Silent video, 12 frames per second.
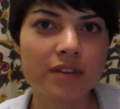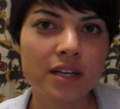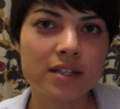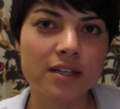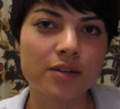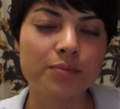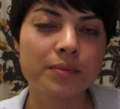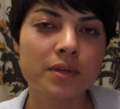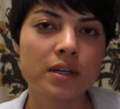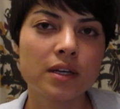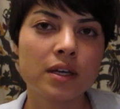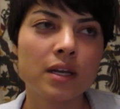victim,
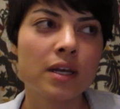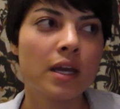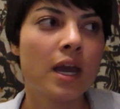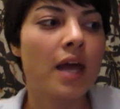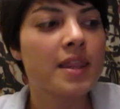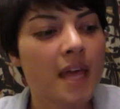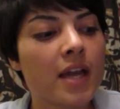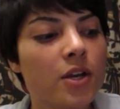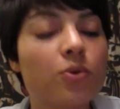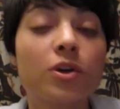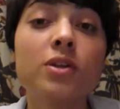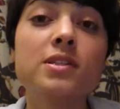then
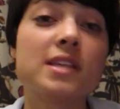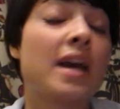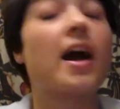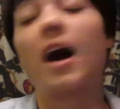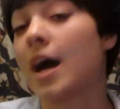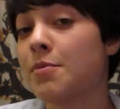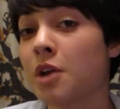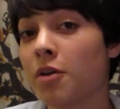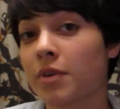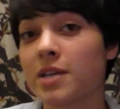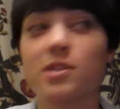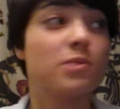you could say, I'm not
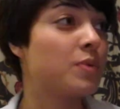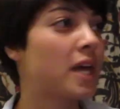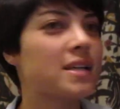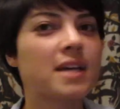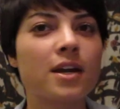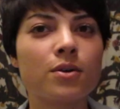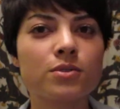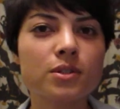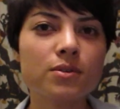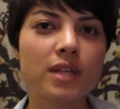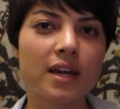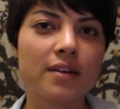racist because I don't
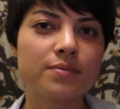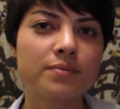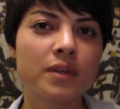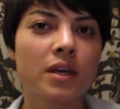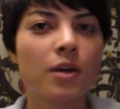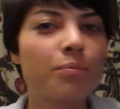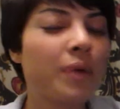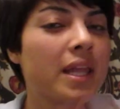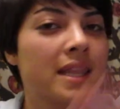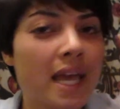do that. But